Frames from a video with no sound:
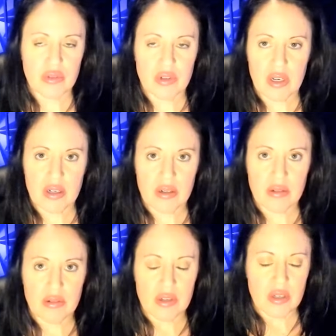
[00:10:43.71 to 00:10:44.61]
uh,
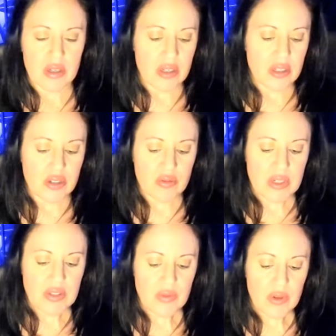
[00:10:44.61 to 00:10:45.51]

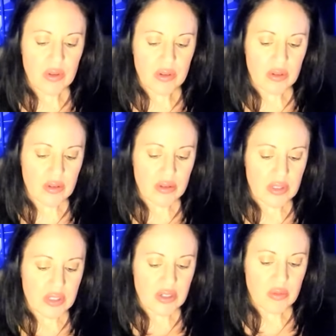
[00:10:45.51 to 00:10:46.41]
stressful
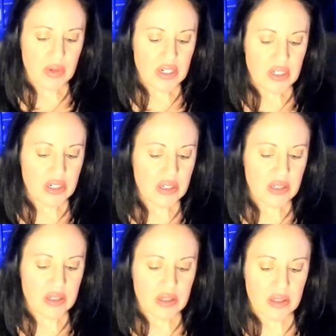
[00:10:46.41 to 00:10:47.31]
situation.